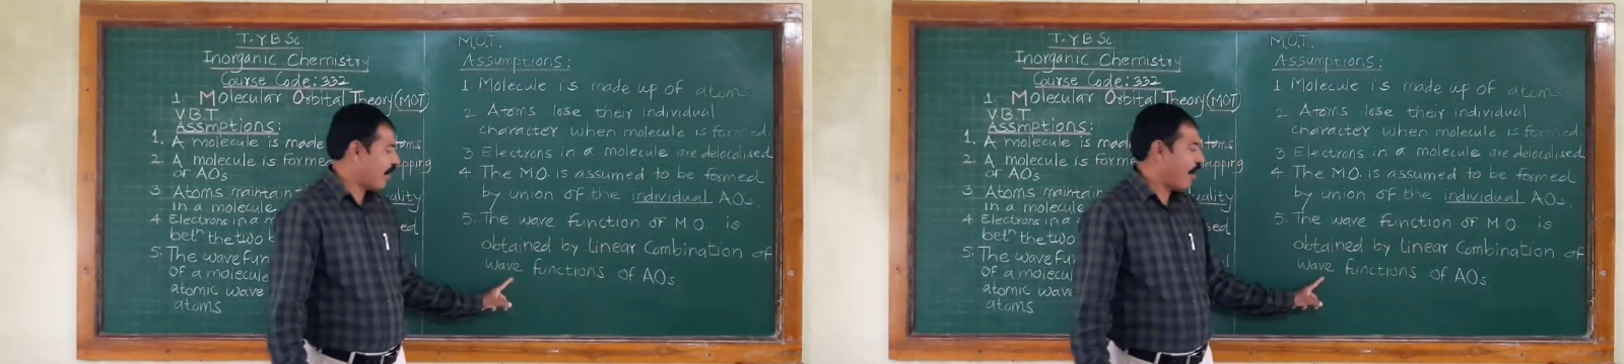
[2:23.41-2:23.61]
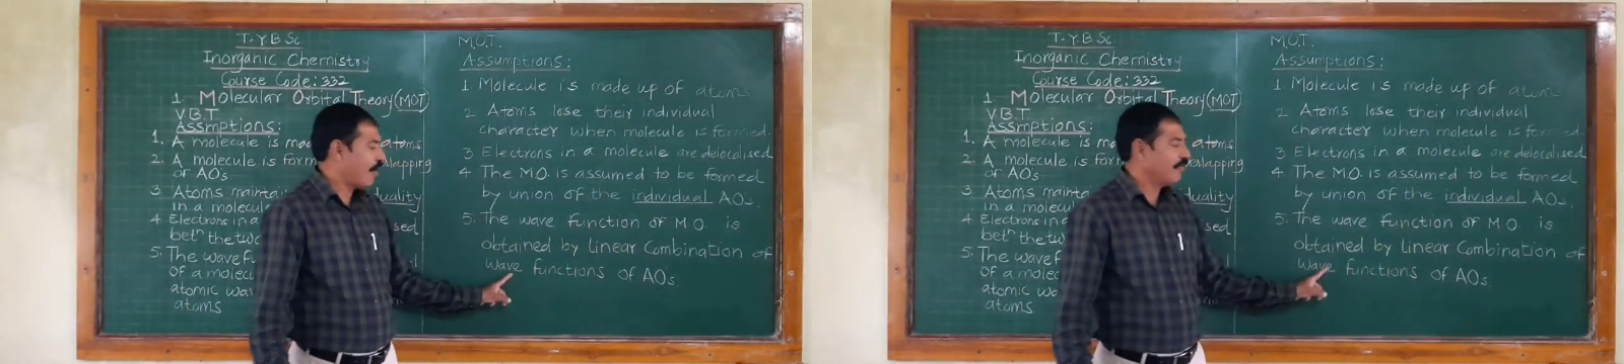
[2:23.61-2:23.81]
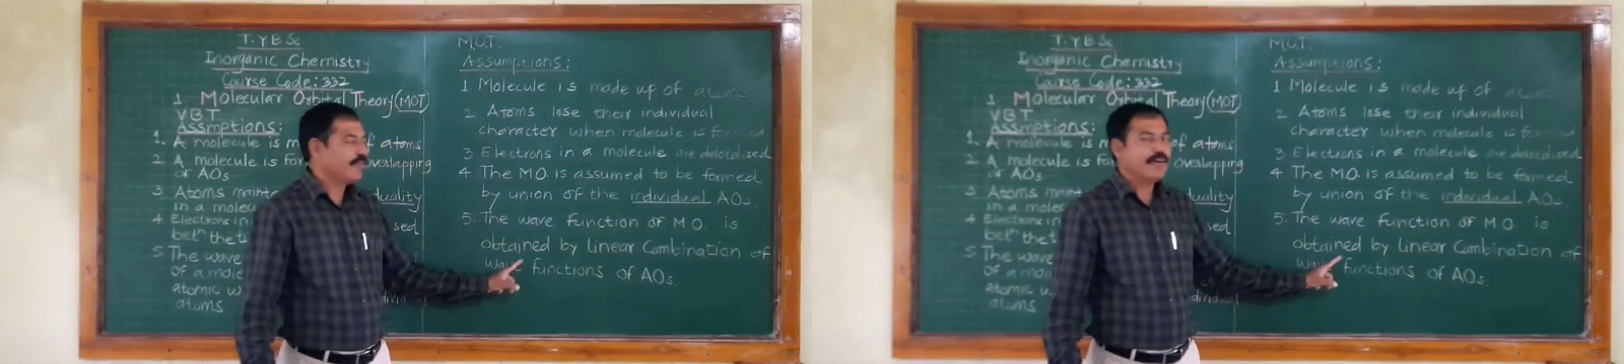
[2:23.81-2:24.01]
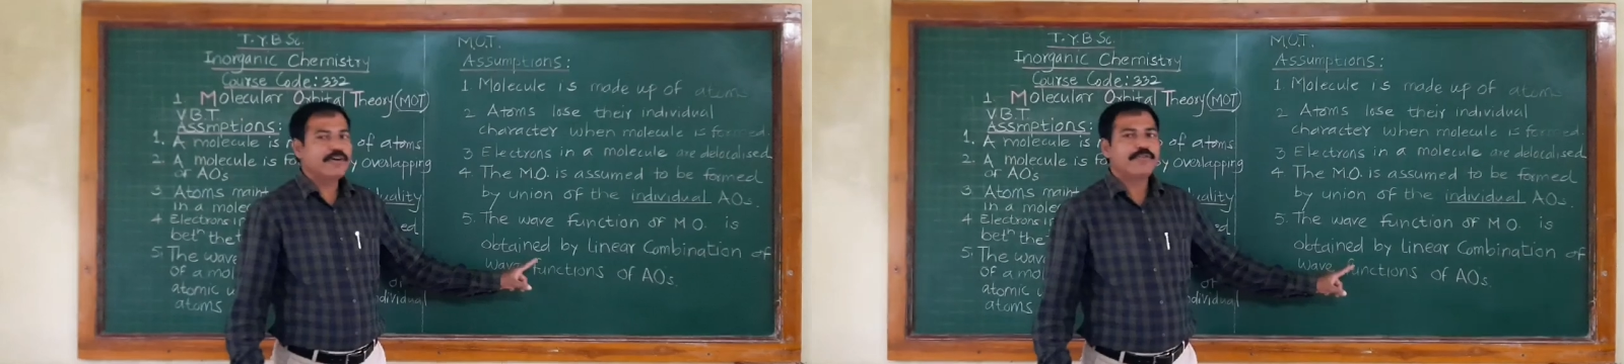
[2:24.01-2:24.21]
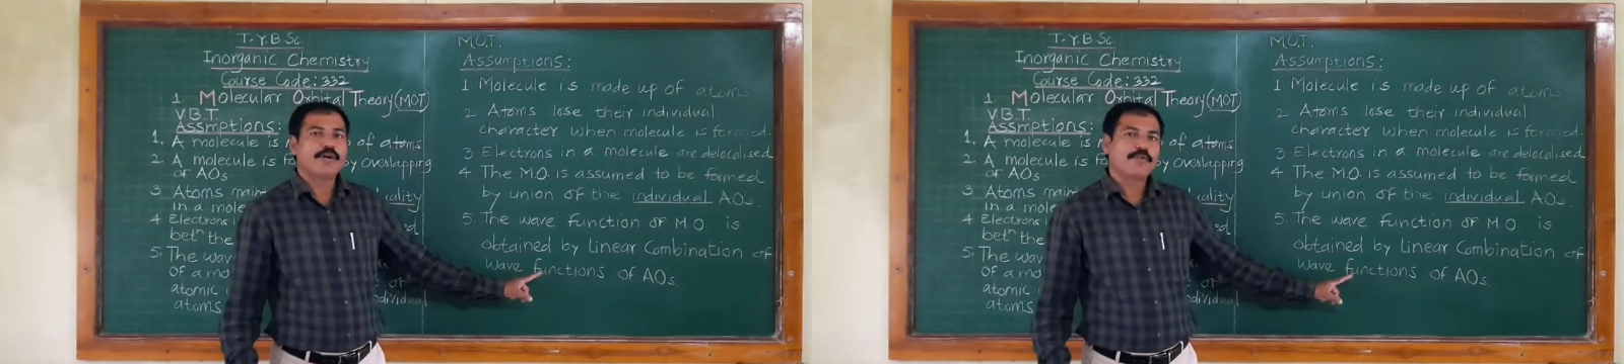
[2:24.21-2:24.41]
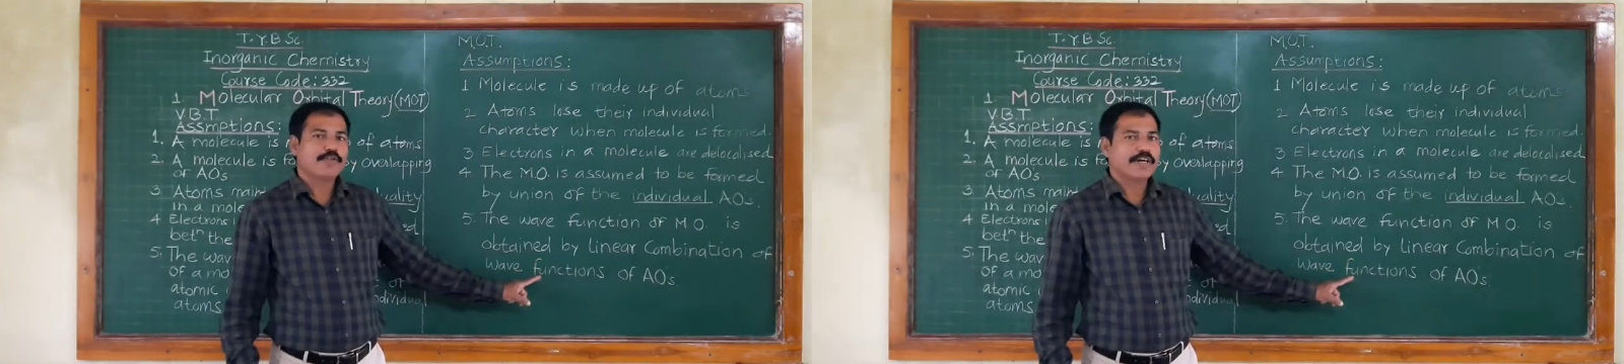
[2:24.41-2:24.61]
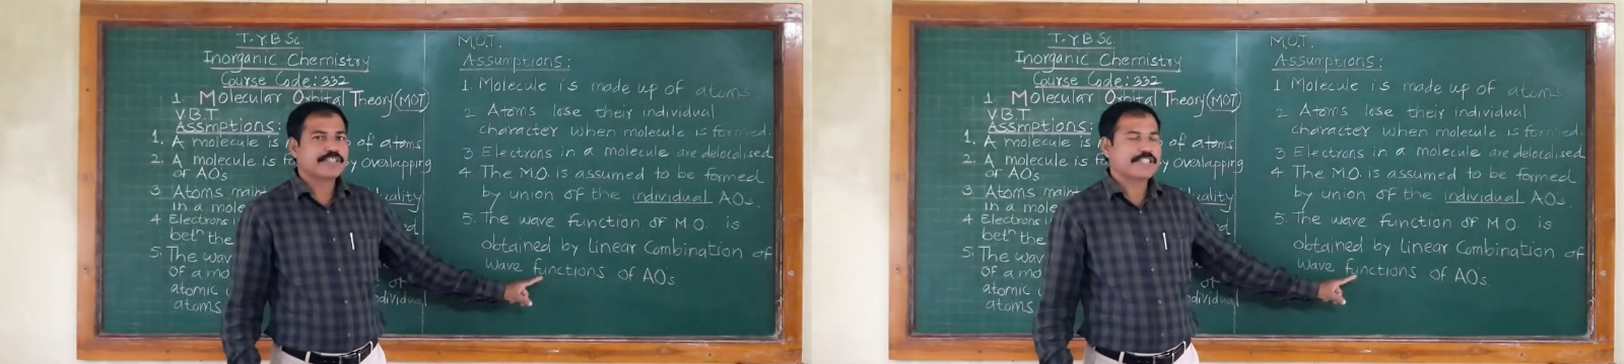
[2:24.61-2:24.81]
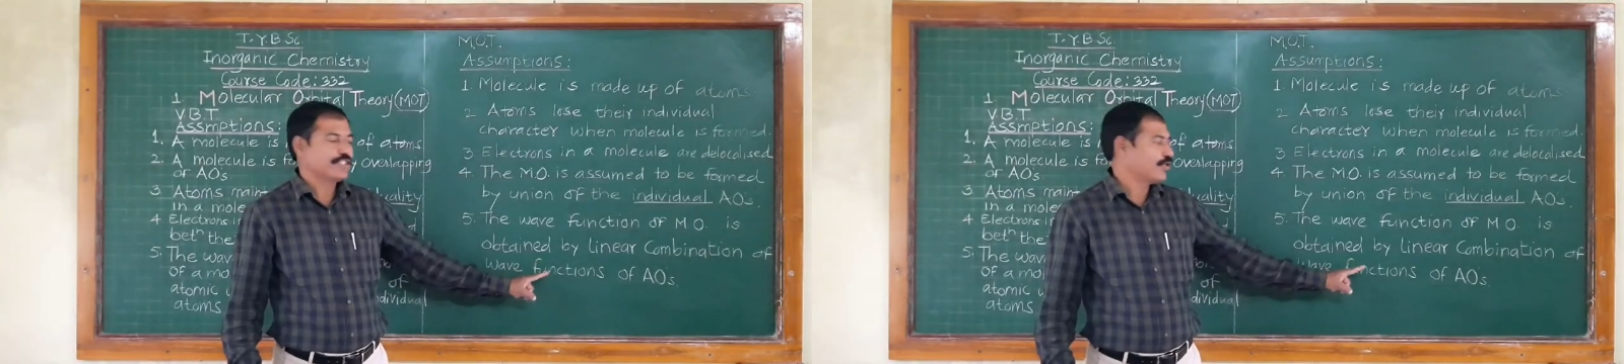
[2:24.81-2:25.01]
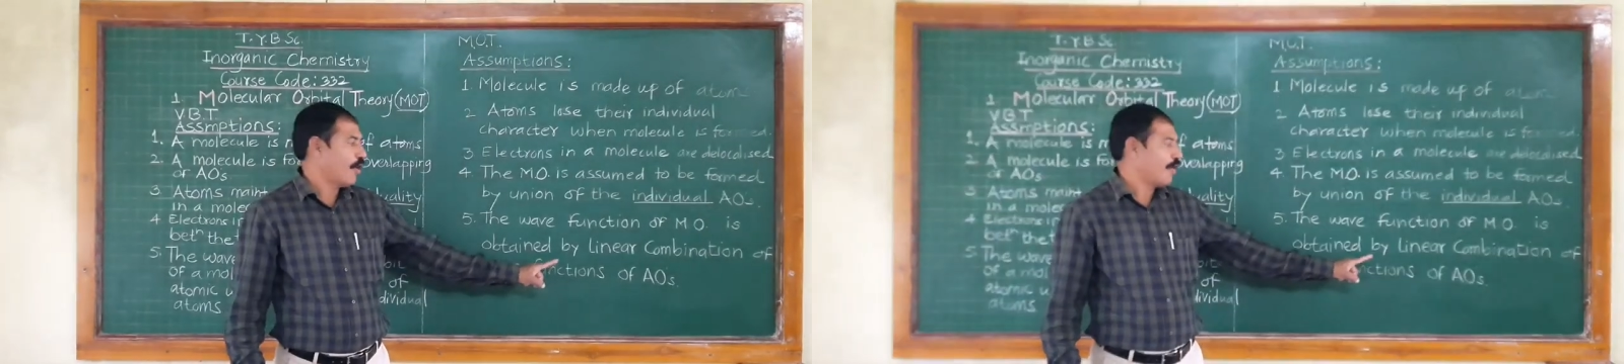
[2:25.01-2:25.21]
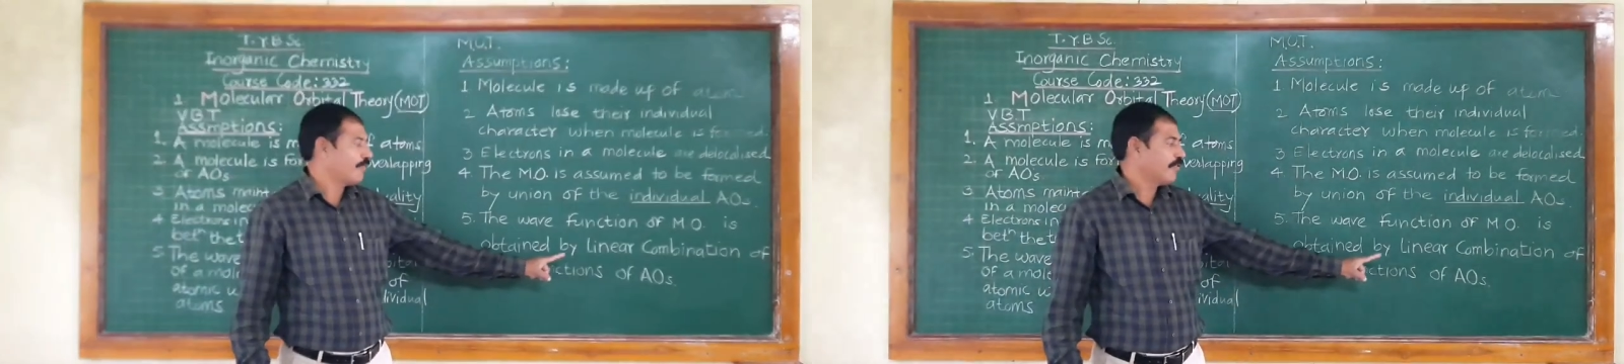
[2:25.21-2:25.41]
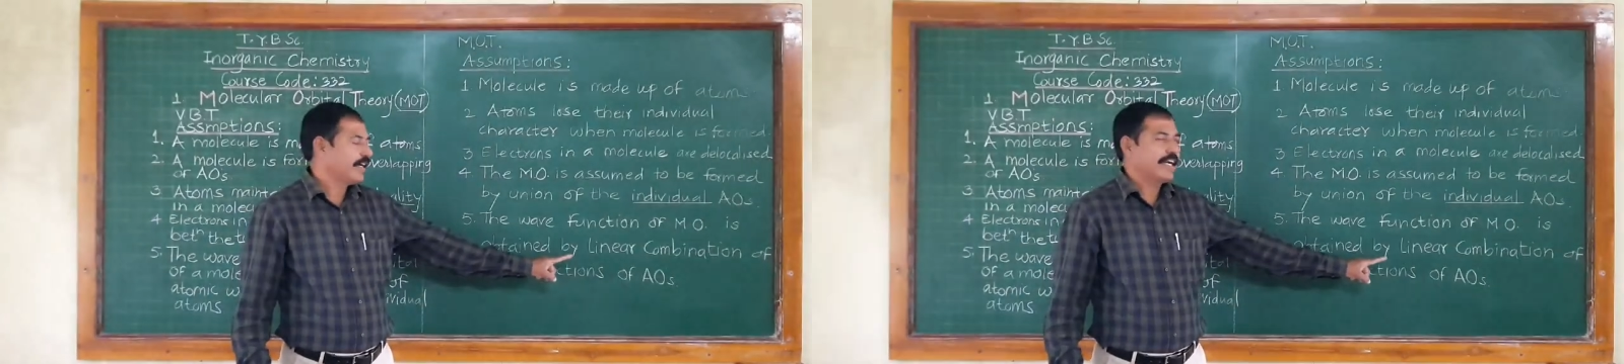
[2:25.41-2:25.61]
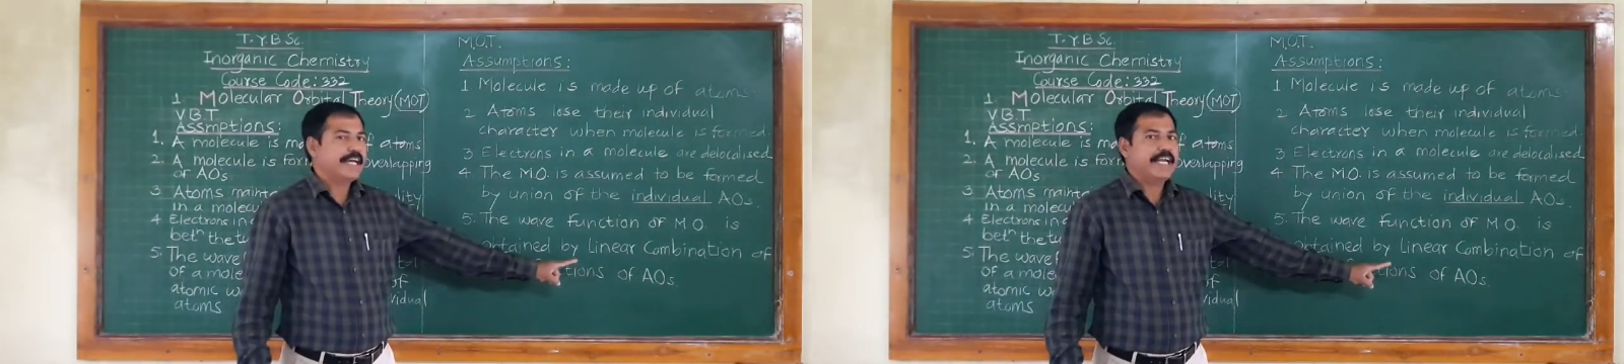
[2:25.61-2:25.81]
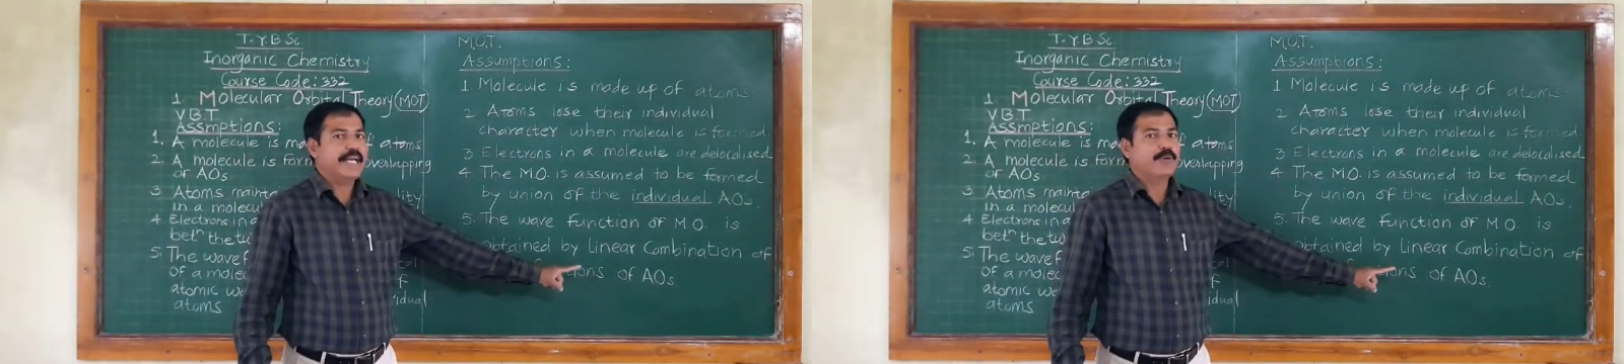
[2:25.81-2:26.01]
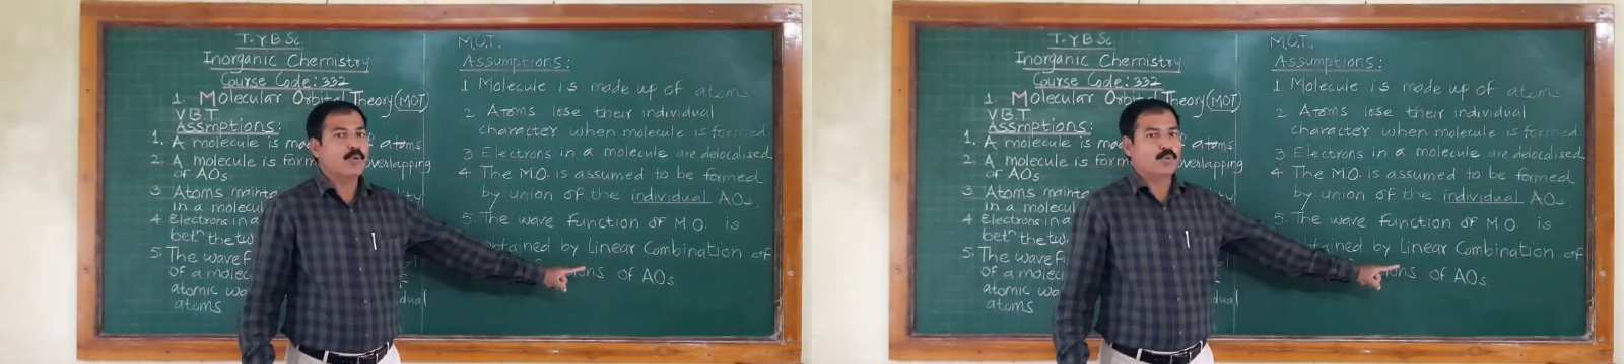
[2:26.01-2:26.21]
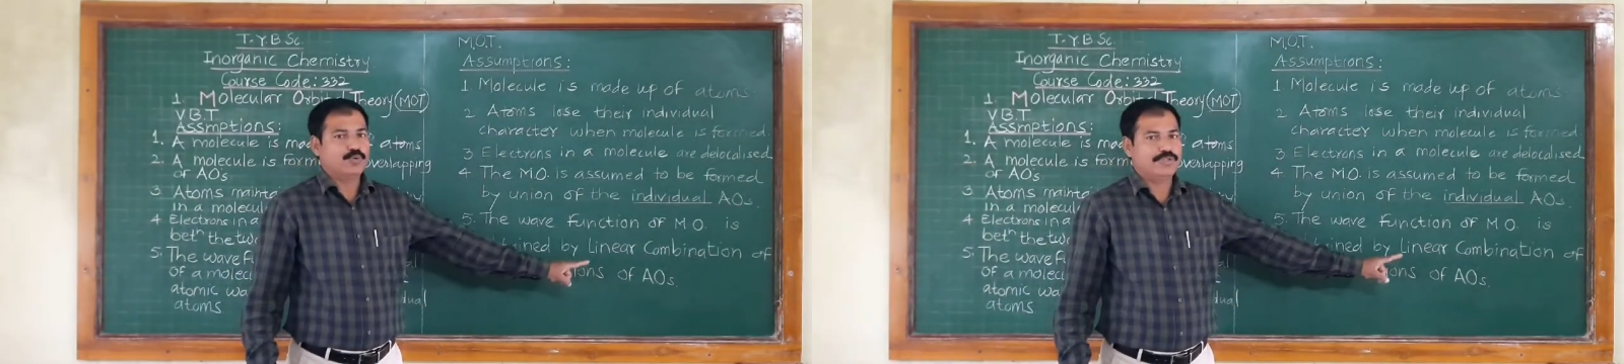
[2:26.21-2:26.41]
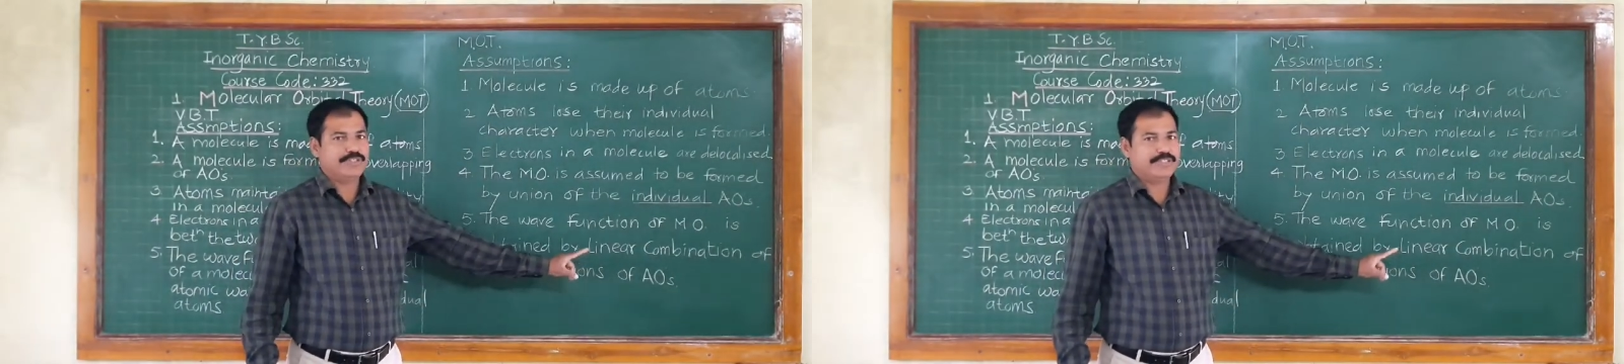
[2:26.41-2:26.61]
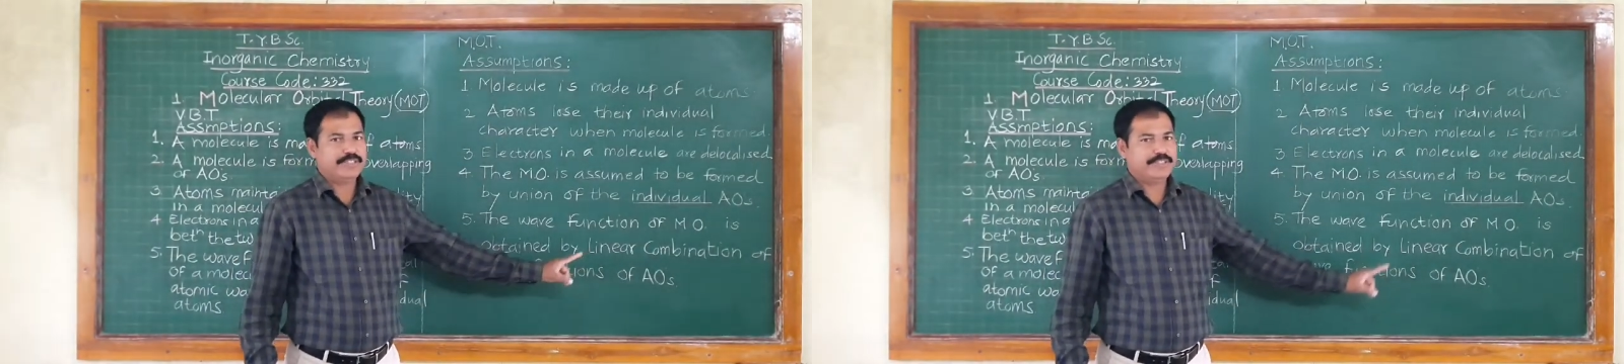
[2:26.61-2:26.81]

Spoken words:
of wave functions of AOs.